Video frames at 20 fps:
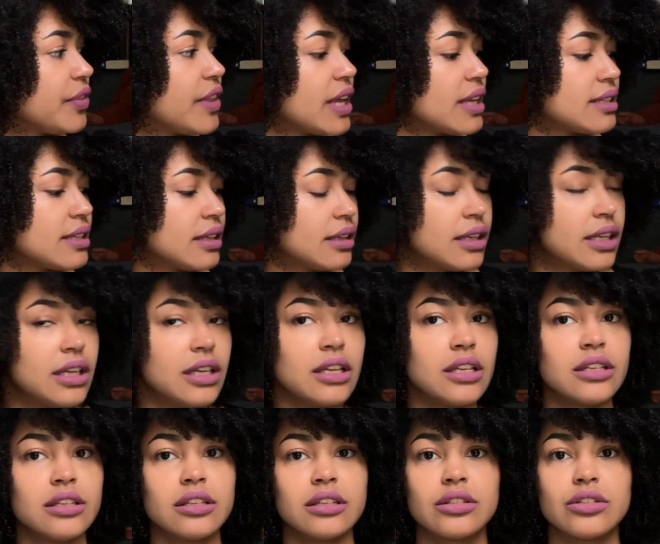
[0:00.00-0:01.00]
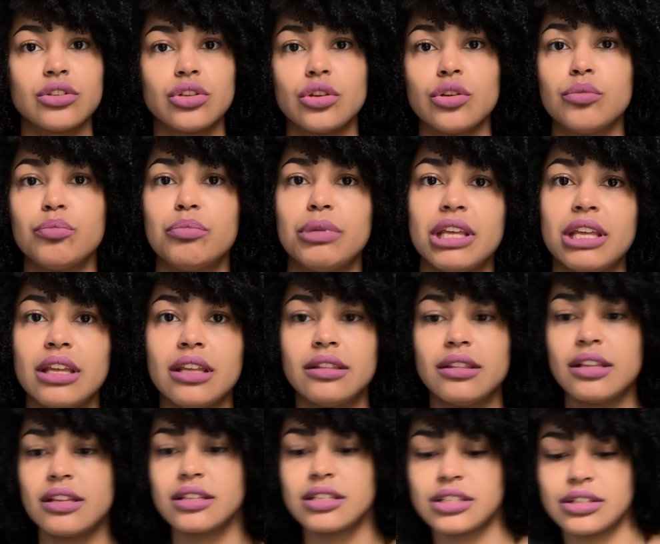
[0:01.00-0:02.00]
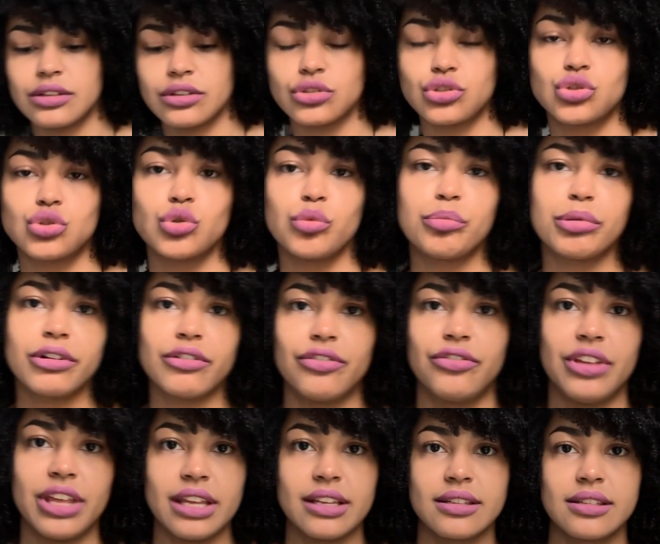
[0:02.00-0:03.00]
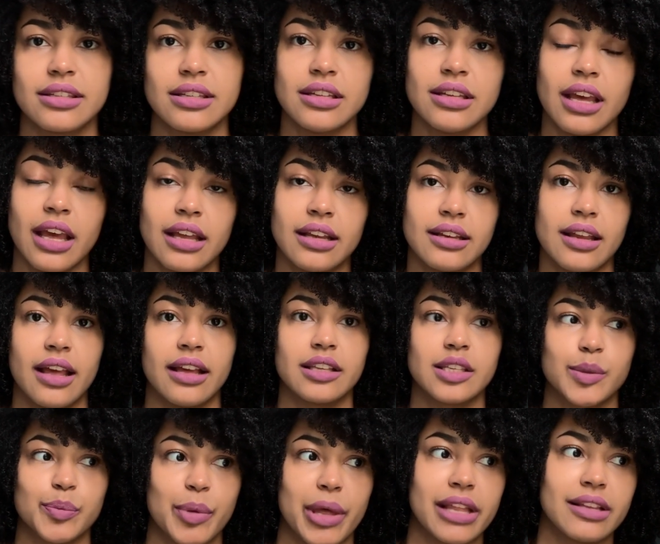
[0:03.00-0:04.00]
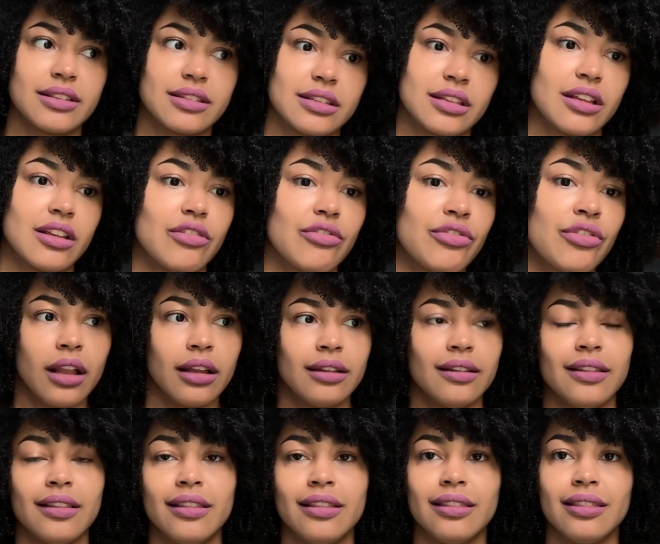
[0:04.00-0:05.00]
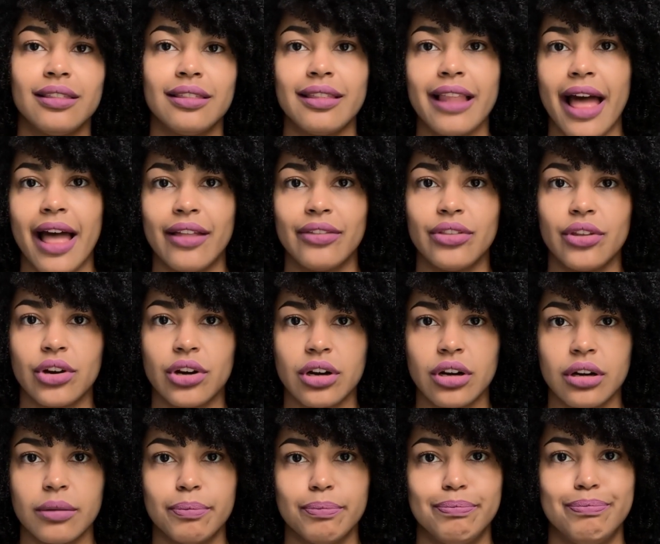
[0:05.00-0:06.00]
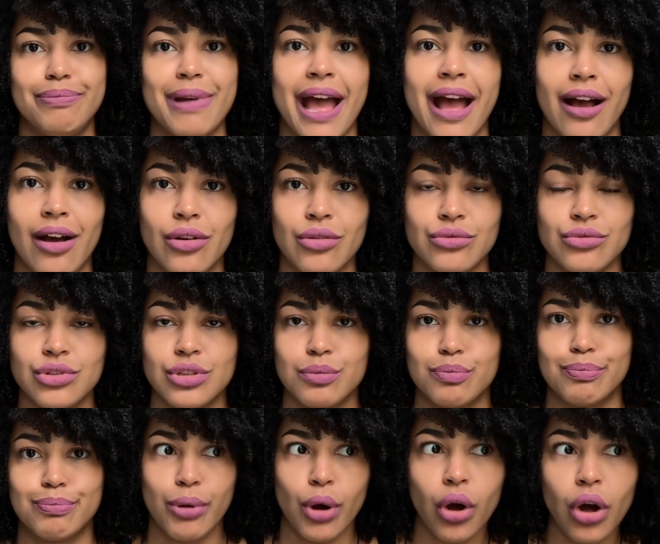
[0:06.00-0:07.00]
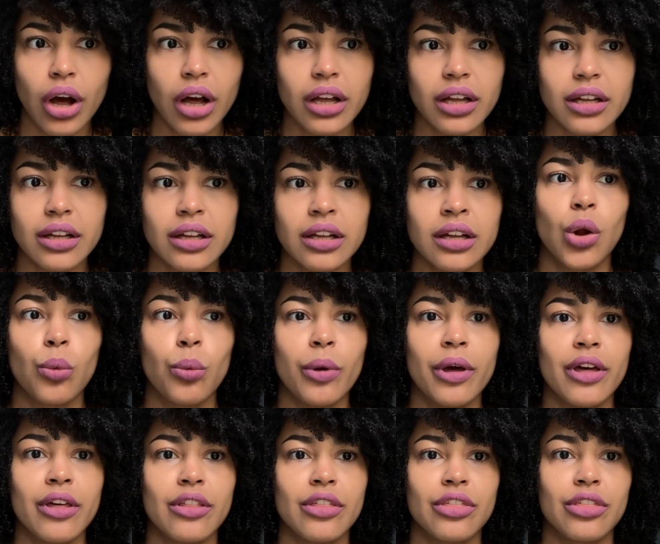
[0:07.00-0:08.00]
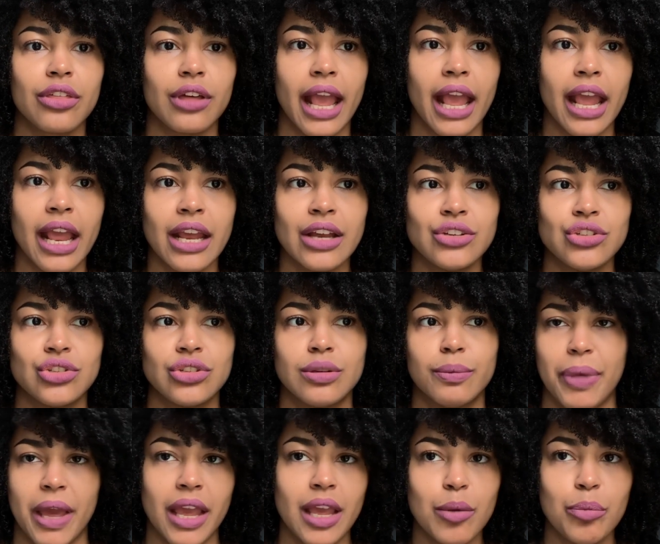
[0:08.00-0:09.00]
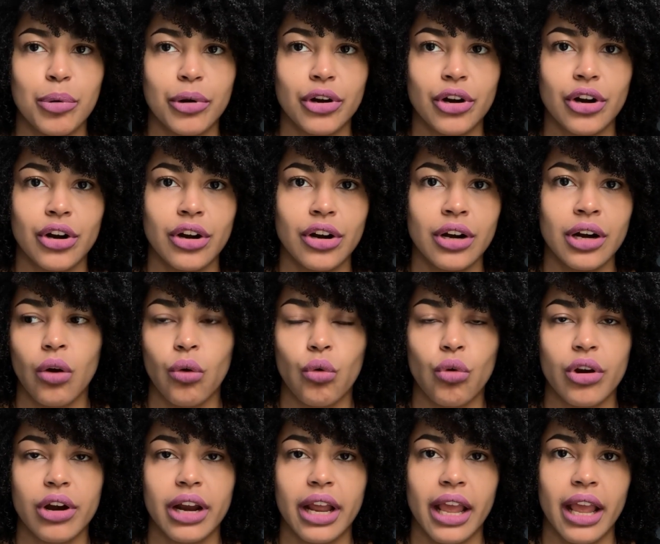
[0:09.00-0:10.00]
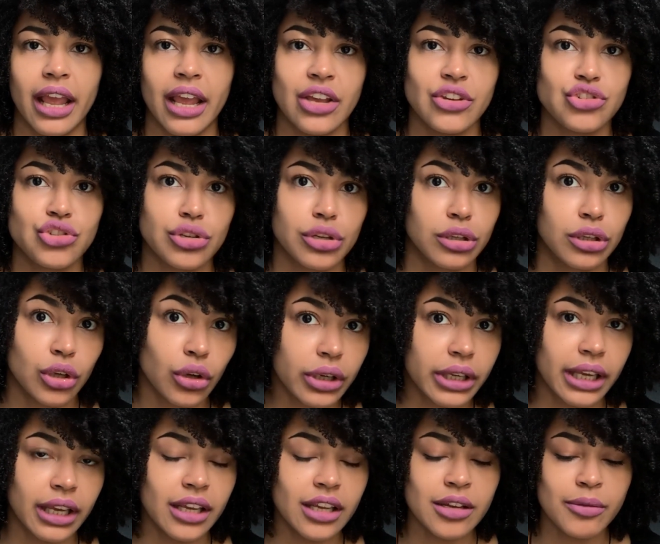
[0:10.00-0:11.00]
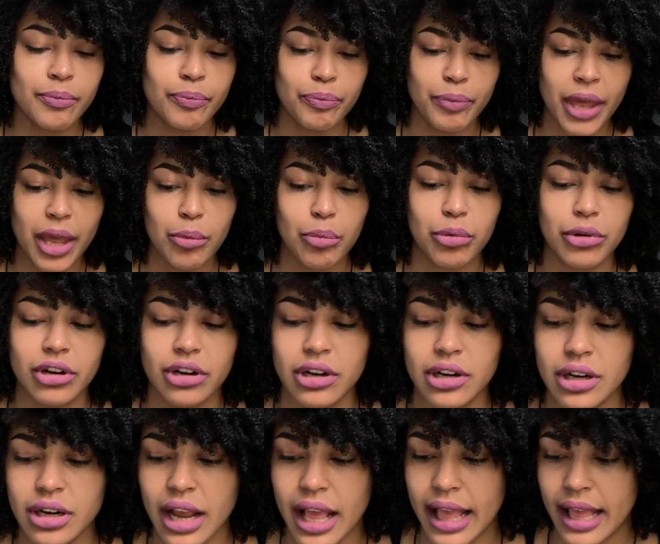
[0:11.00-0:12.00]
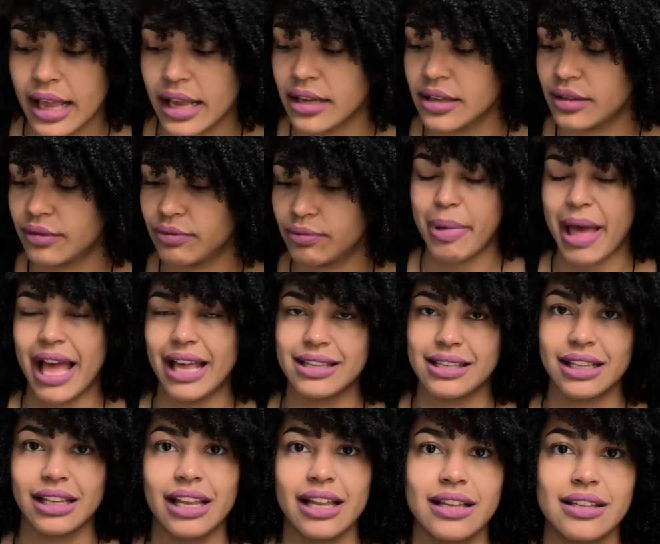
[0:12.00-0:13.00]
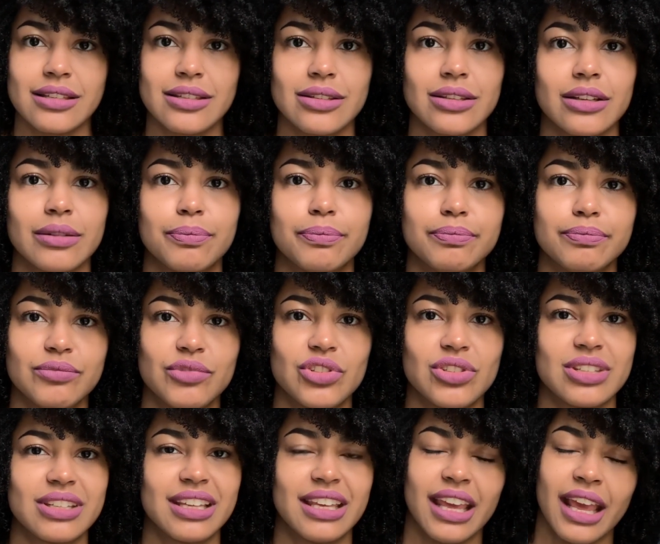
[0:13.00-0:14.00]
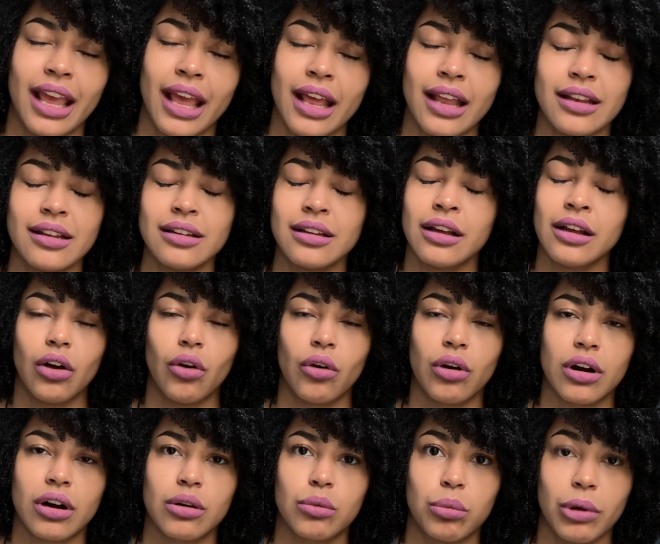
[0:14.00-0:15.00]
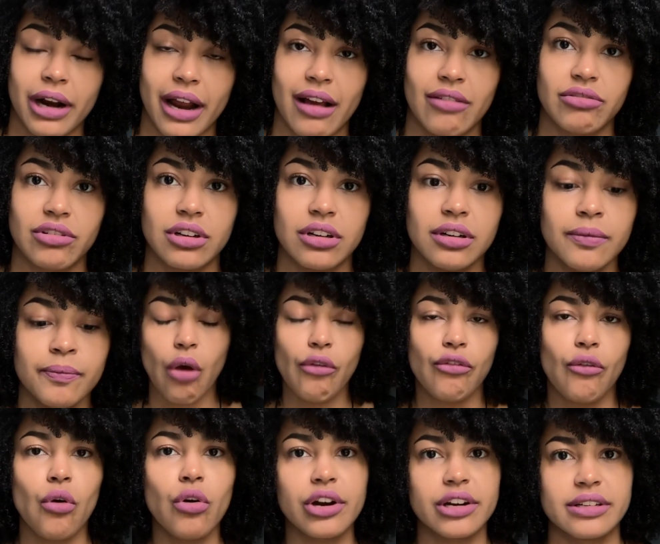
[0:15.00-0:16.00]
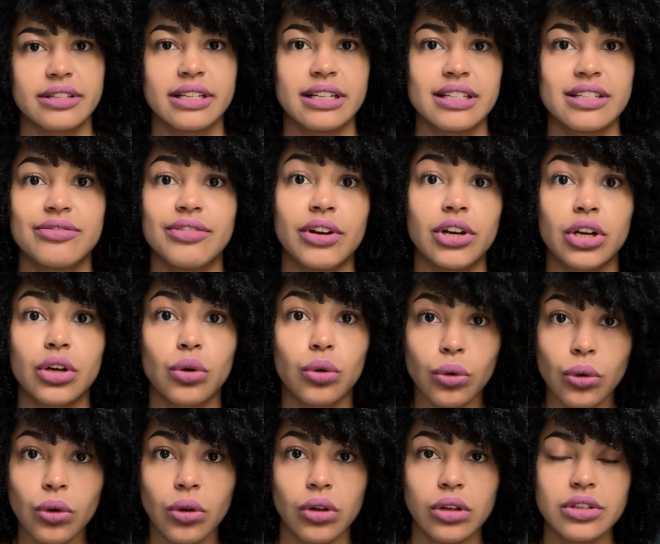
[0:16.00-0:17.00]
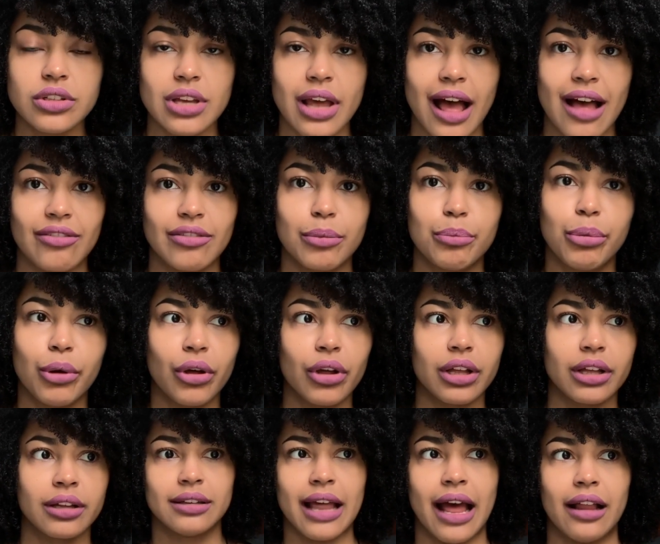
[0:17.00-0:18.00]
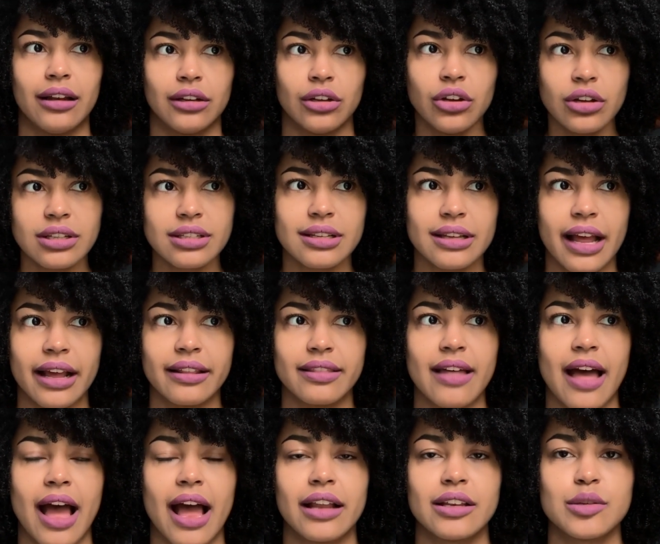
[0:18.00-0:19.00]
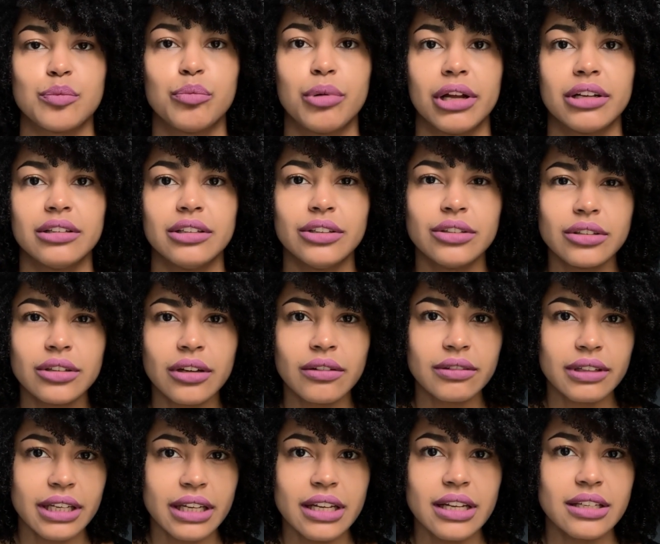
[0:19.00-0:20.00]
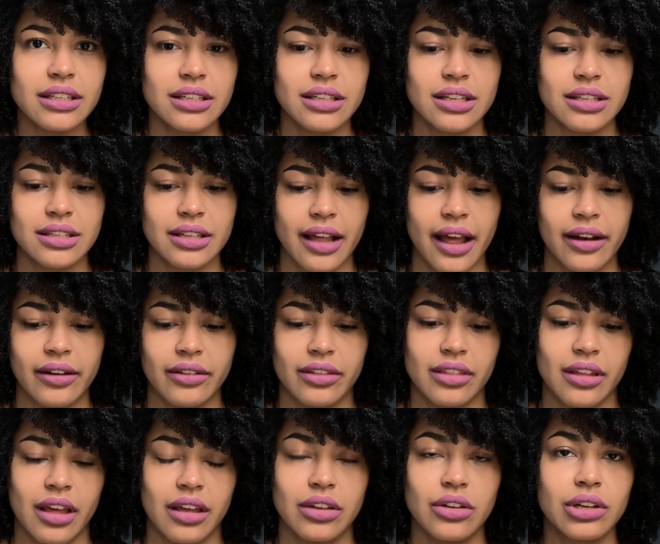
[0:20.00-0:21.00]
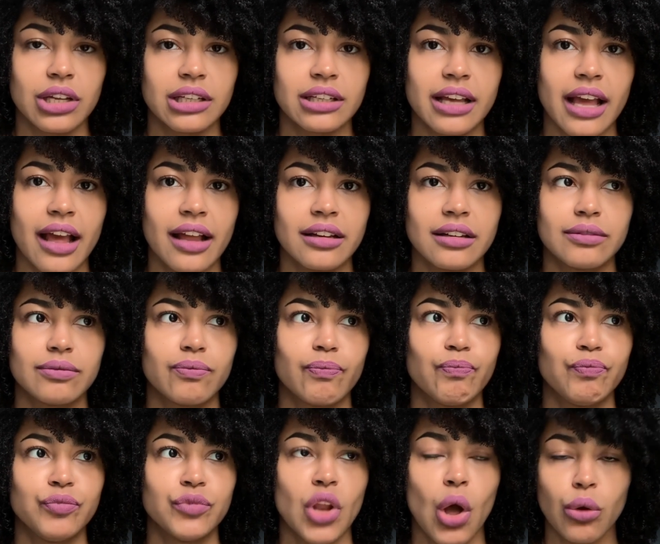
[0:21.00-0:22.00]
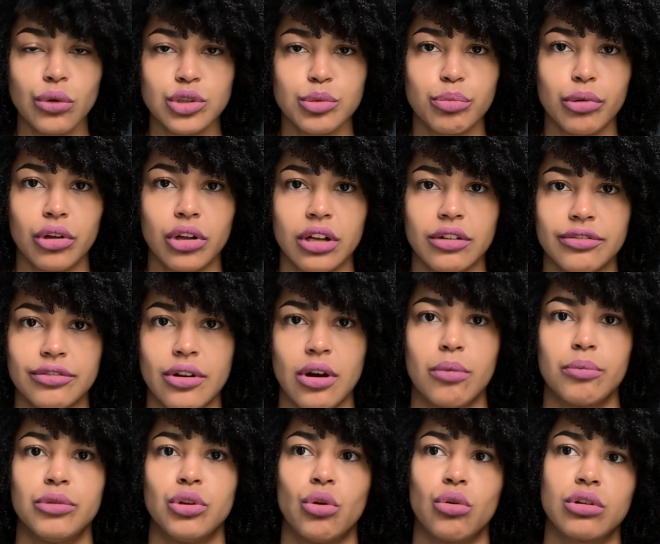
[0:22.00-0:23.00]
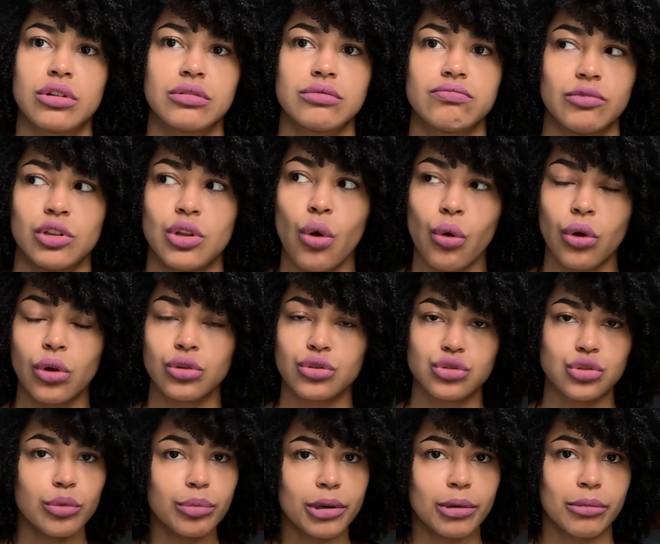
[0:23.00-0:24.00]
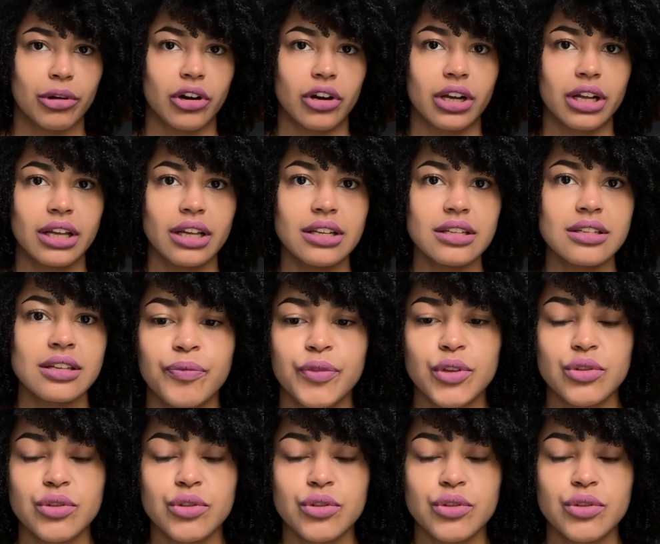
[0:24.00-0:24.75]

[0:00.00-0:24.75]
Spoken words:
doesn't need to be this super fancy and expensive leather bound book with aged paper or aged looking paper and basilisk skin or whatever. Of course, it is very cool to have a book that looks like that, but you don't need this kind of thing. You can get a notebook from your local supermarket.